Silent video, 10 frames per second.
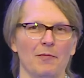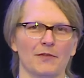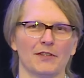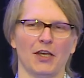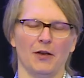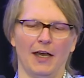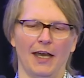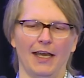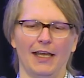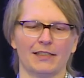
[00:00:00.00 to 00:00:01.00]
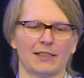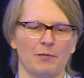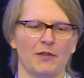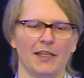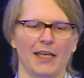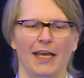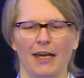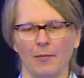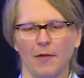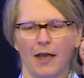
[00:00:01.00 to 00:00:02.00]
So it's something that
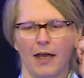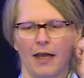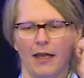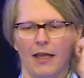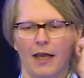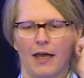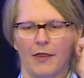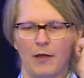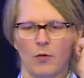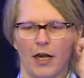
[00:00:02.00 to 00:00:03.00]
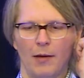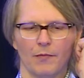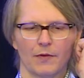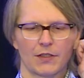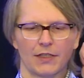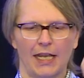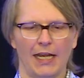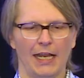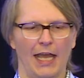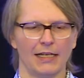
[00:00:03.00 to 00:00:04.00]
I think what I'm sort of
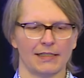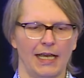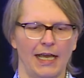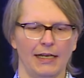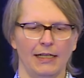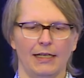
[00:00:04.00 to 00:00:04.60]
getting at is that